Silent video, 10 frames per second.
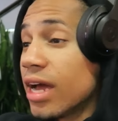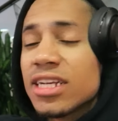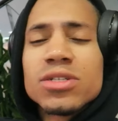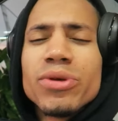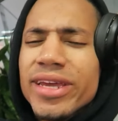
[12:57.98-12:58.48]

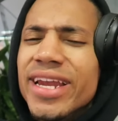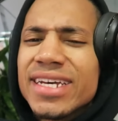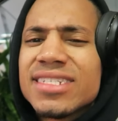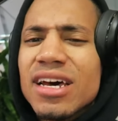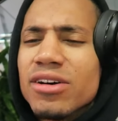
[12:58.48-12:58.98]
They're actually really
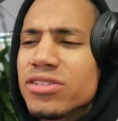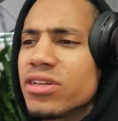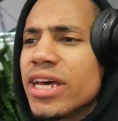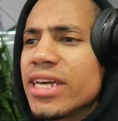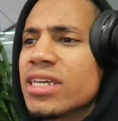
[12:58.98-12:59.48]
nice towels.
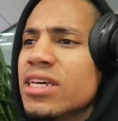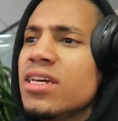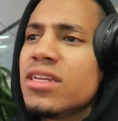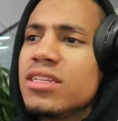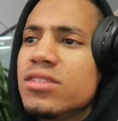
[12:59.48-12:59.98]
They're like
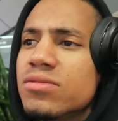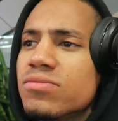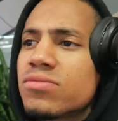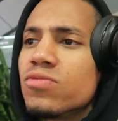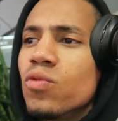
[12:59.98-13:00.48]
these
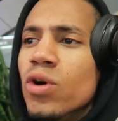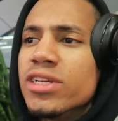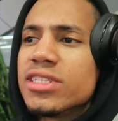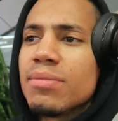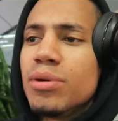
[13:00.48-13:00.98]

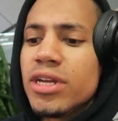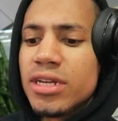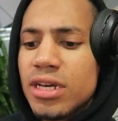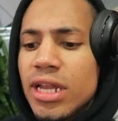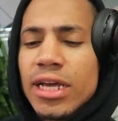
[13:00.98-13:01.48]
ones they put
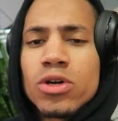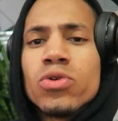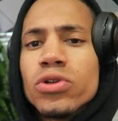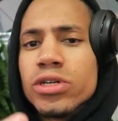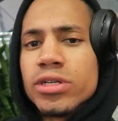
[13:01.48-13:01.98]
in a like
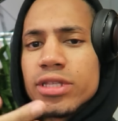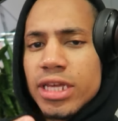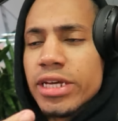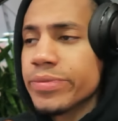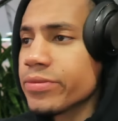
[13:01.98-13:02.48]
cooler
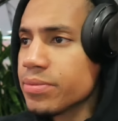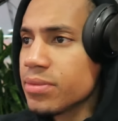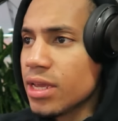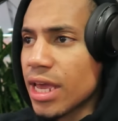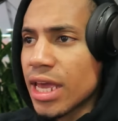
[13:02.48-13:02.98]
thing,
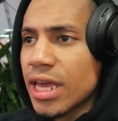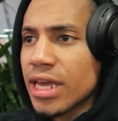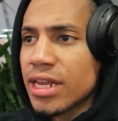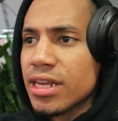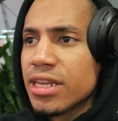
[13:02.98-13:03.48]

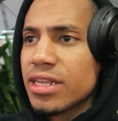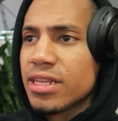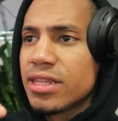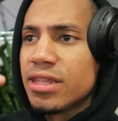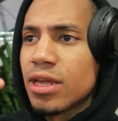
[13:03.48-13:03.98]
and
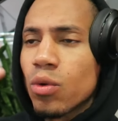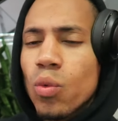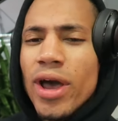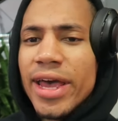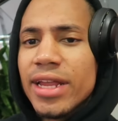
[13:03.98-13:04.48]

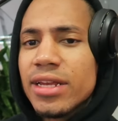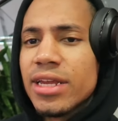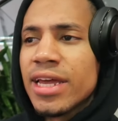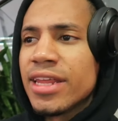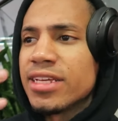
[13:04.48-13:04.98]
they're wet and